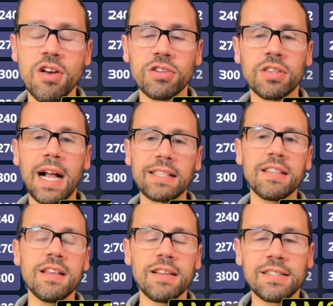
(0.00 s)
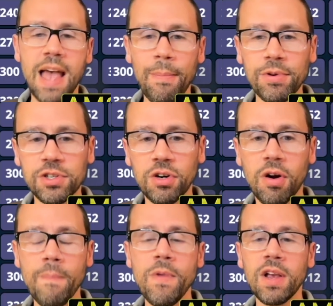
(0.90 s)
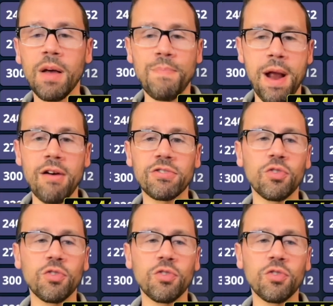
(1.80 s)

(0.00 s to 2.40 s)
So that's the temperature compared